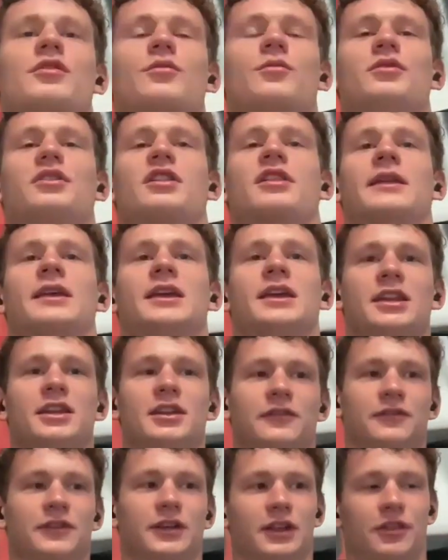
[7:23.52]
towards the end
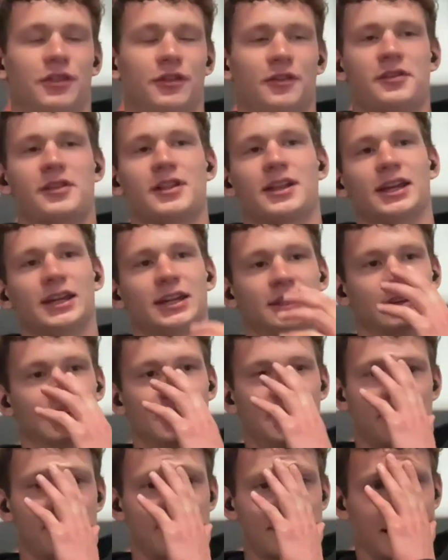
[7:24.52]
of year 13,
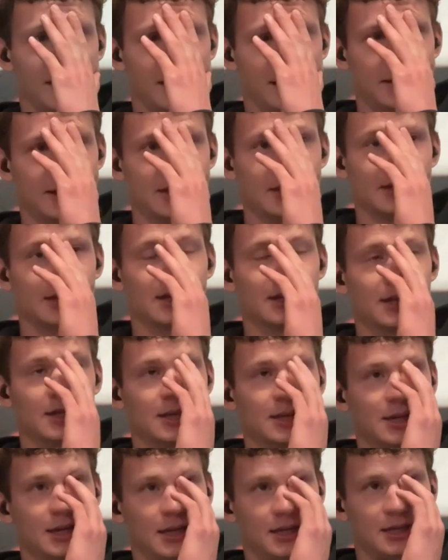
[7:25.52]
I started
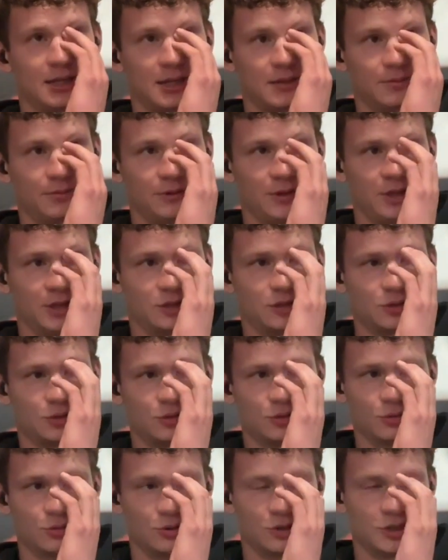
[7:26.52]
a company
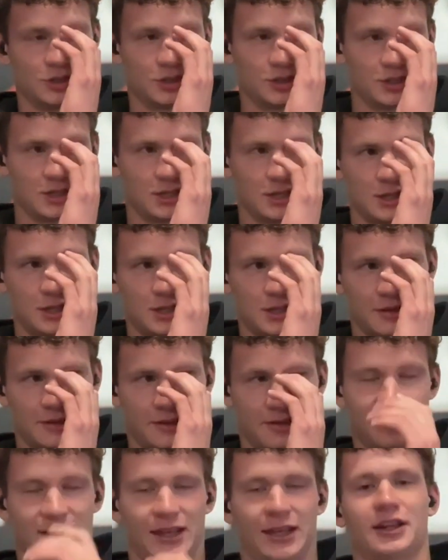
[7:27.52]
called
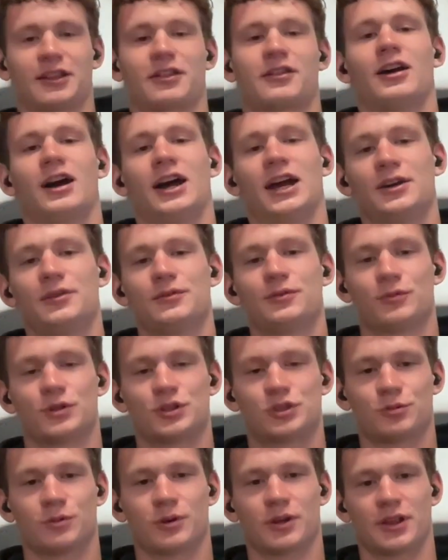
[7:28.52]
State Attire,
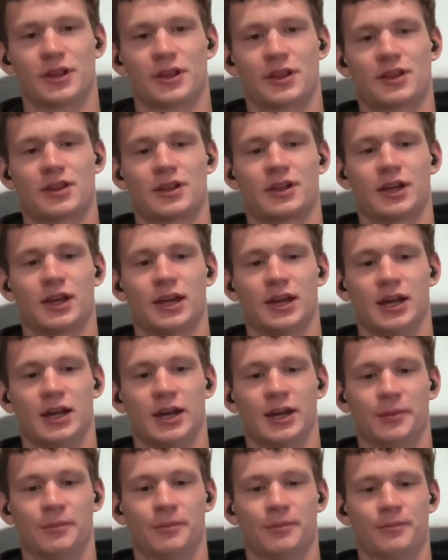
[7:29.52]
which was
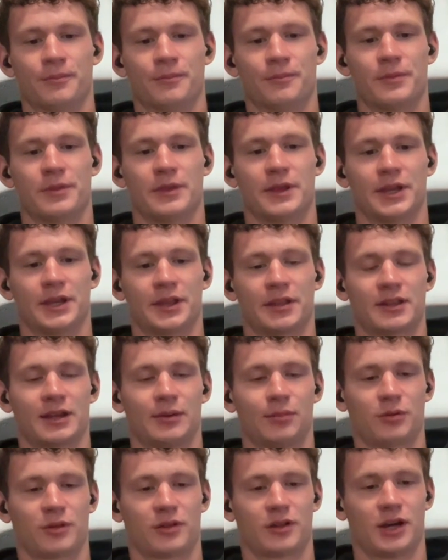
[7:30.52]
these
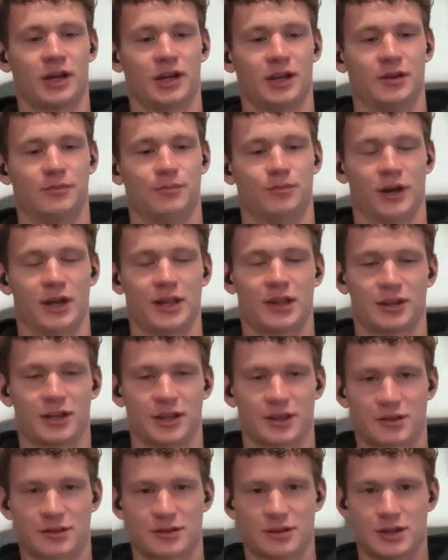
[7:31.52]
double-sided
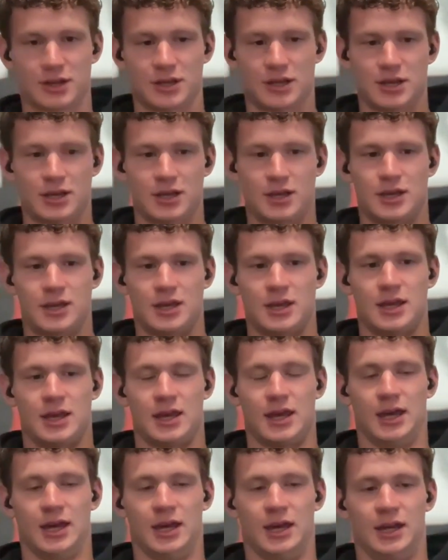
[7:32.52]
bracelets.
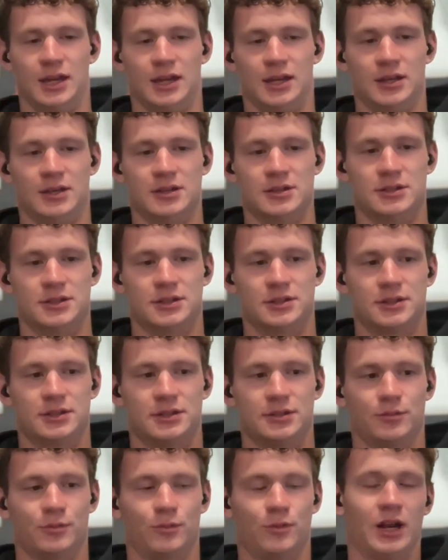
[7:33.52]
And
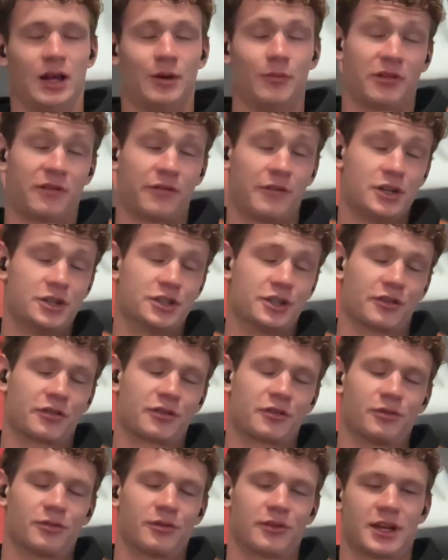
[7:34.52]
when I was finishing
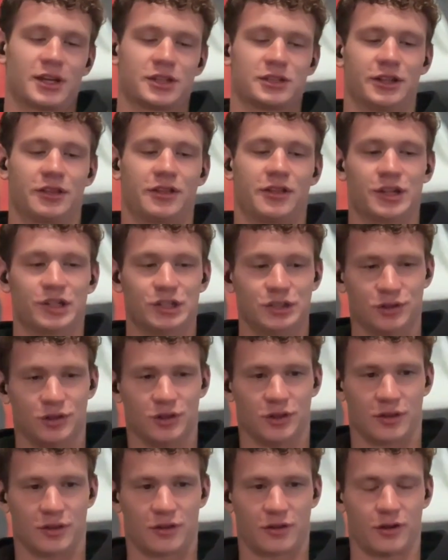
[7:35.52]
school, it was actually
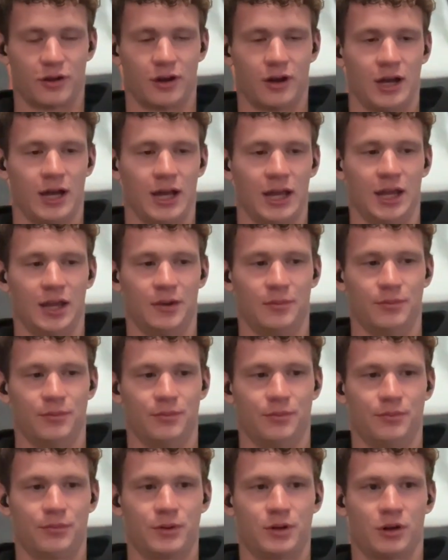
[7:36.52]
t-shirts. So I had
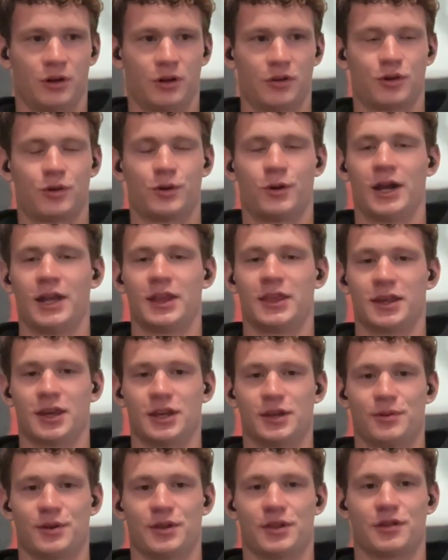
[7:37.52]
gotten quite
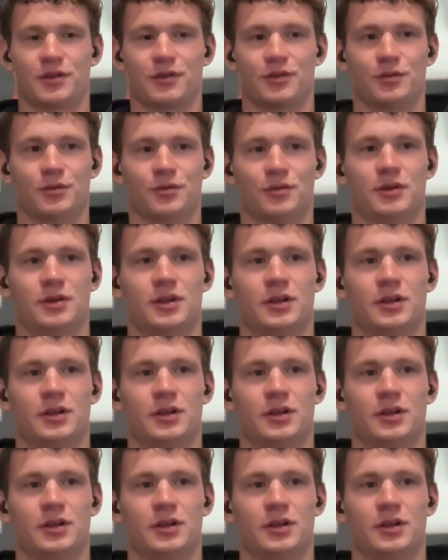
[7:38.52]
deep into